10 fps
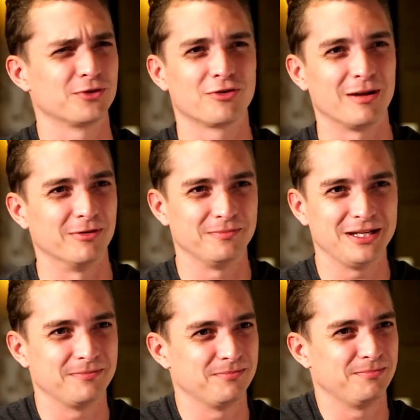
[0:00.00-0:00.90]
we're tribal
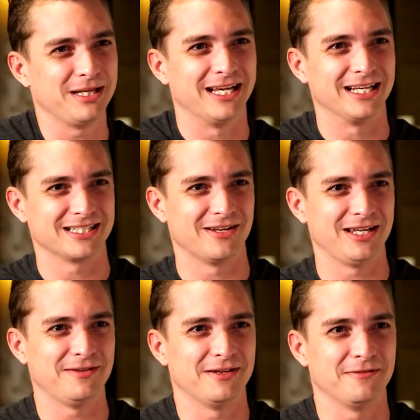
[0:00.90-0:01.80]
beings. now,
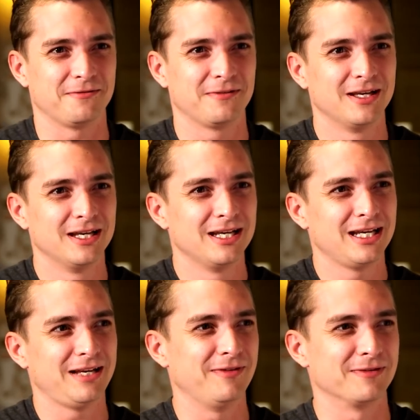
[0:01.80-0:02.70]
even if
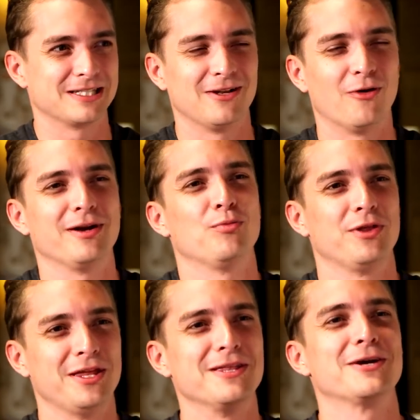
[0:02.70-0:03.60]
even if there's a lot
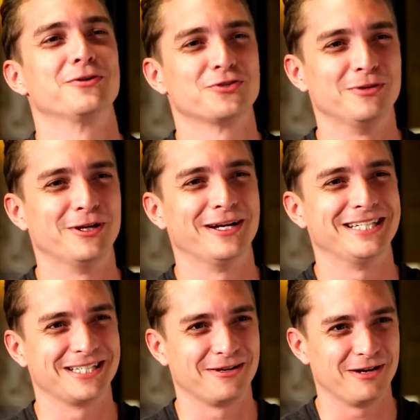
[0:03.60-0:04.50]
within the culture below I
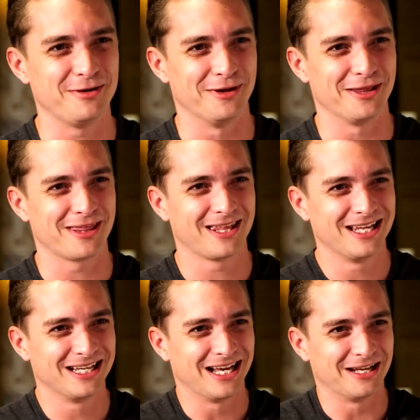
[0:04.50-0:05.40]
disagree with,
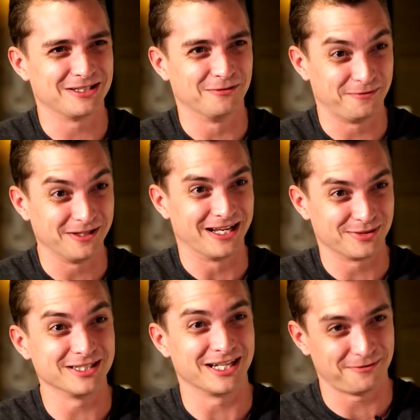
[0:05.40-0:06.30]
I still feel that
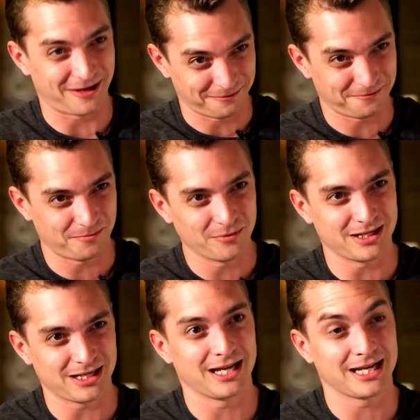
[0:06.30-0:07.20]
twinge. I've, I've
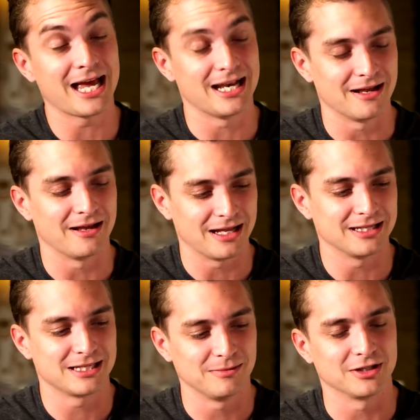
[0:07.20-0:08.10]
again, I had
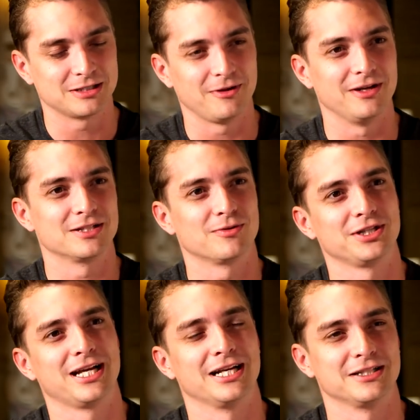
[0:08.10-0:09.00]
a similar experience
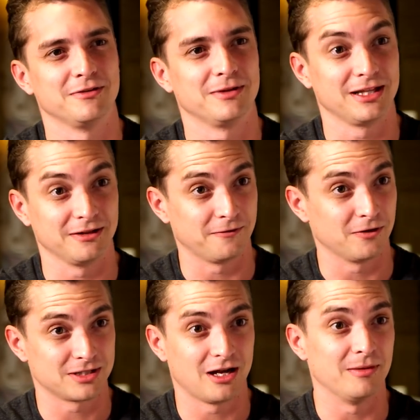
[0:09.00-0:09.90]
watching Hannah's film. I think the
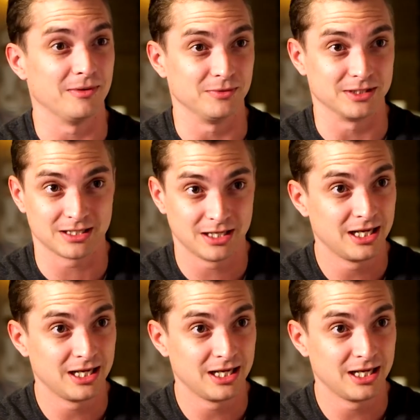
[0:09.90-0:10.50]
first time it was